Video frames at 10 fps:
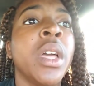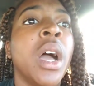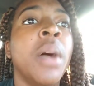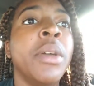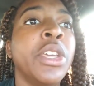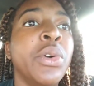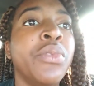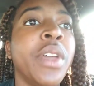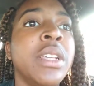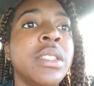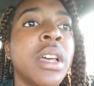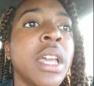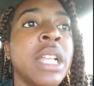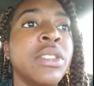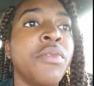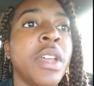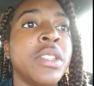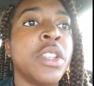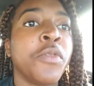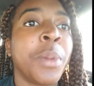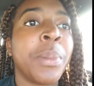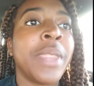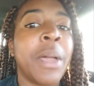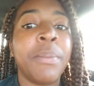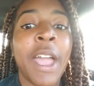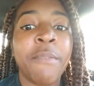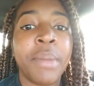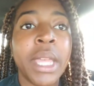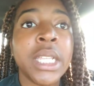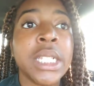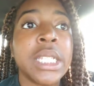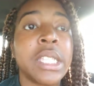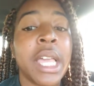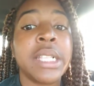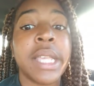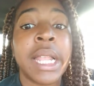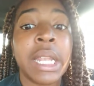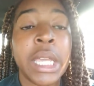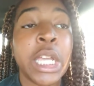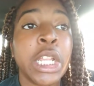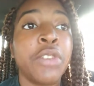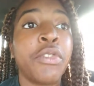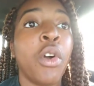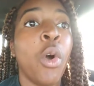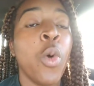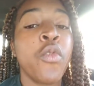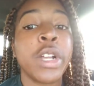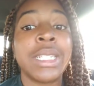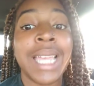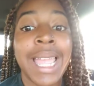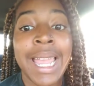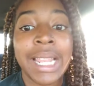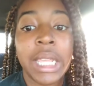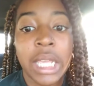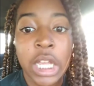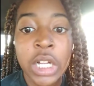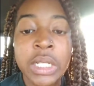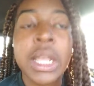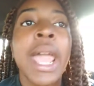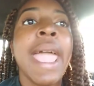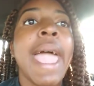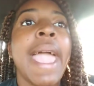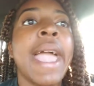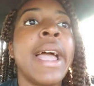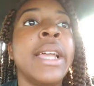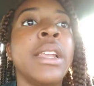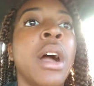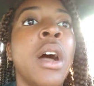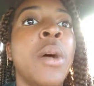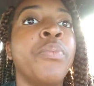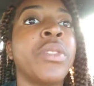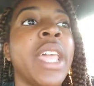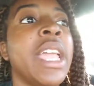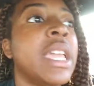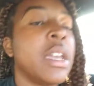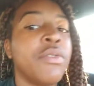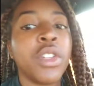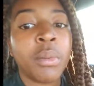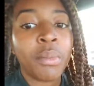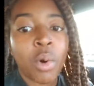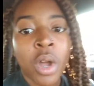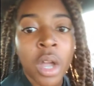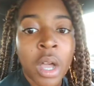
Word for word: um, a U visa is a visa for people that have been in the States illegally for over 10 years, and um, they give them more